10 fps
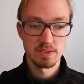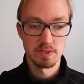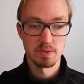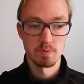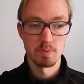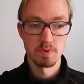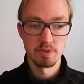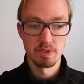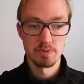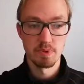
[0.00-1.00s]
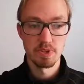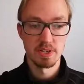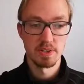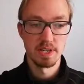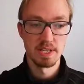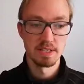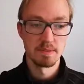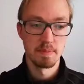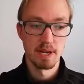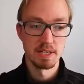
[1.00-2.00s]
so with an
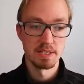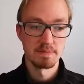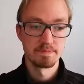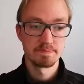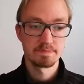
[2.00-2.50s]
end in mind.